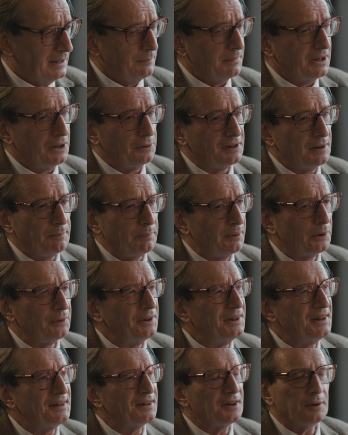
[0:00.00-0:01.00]
because
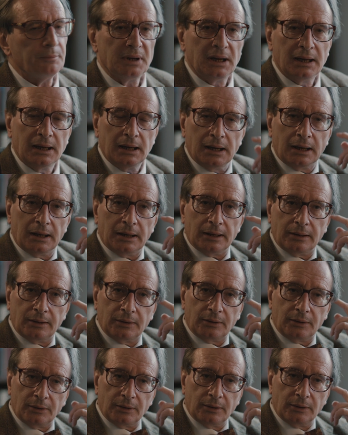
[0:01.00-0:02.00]
empiricism uh,
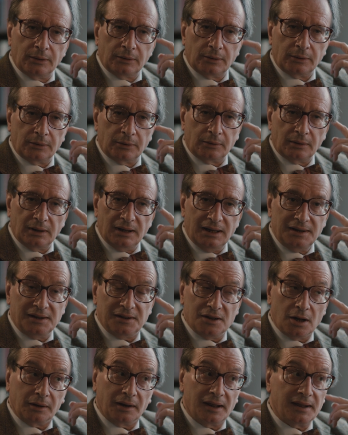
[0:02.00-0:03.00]
uh, is
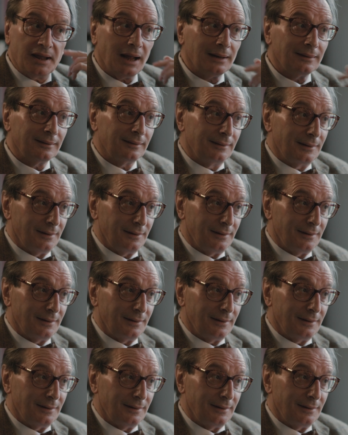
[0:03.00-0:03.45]
not that